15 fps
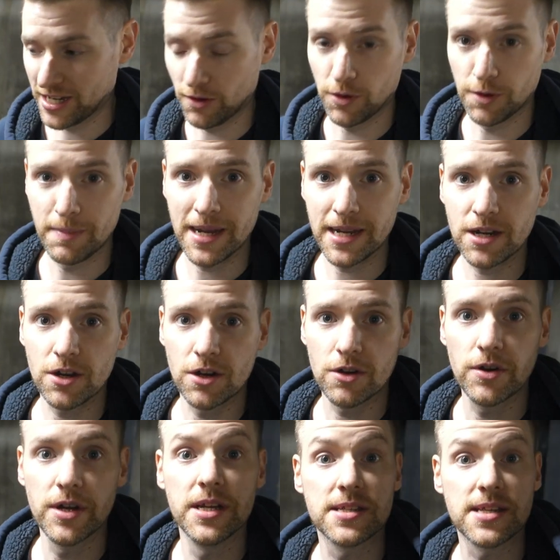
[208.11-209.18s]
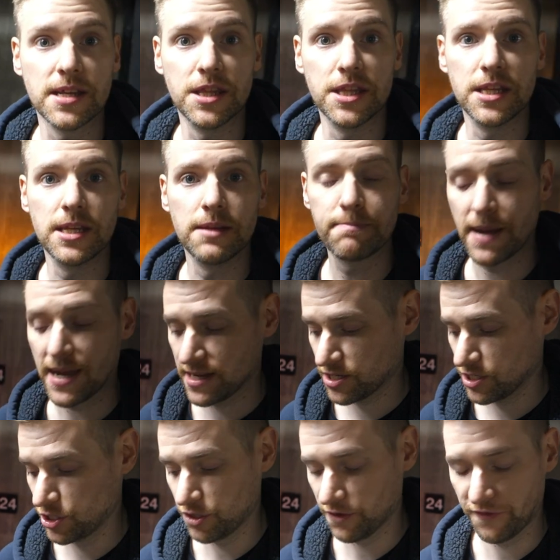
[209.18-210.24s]
Now on my car, it's in the
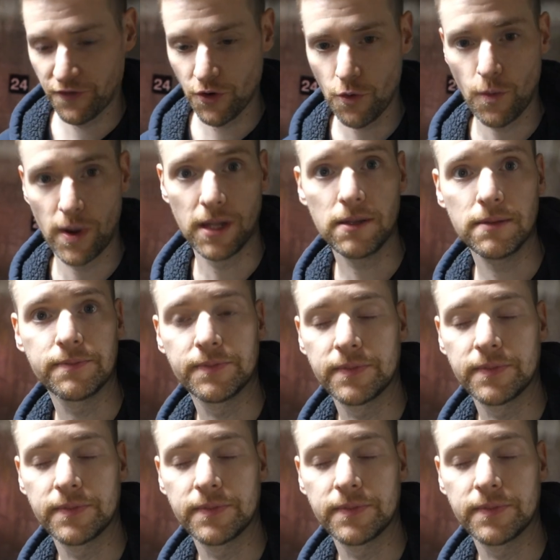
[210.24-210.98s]
passenger footwell,